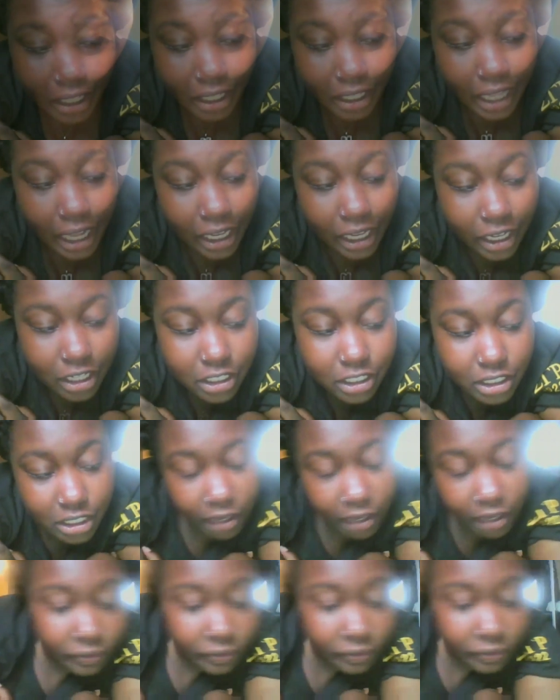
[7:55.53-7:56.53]
A lot of the
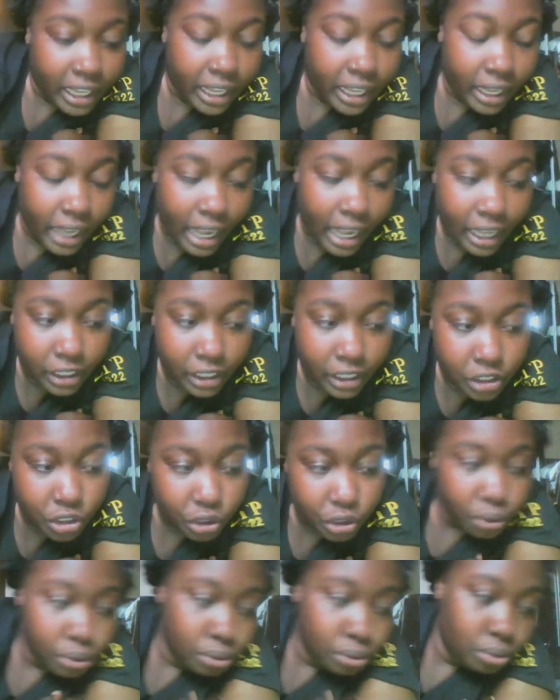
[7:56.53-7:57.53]
stuff that I
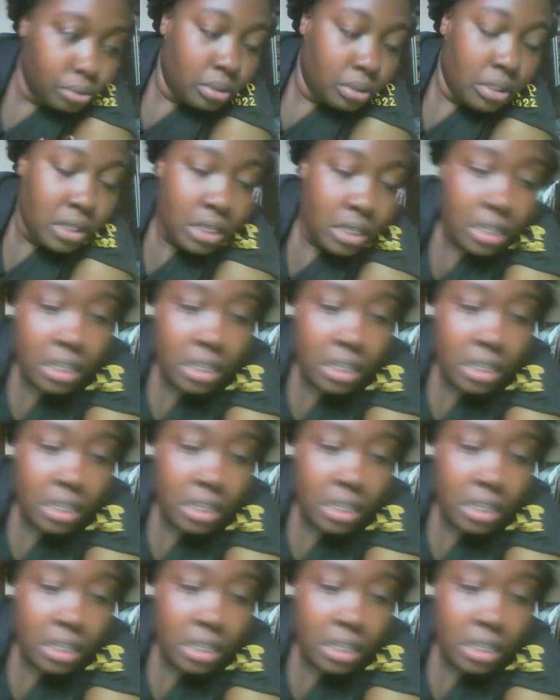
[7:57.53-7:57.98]
do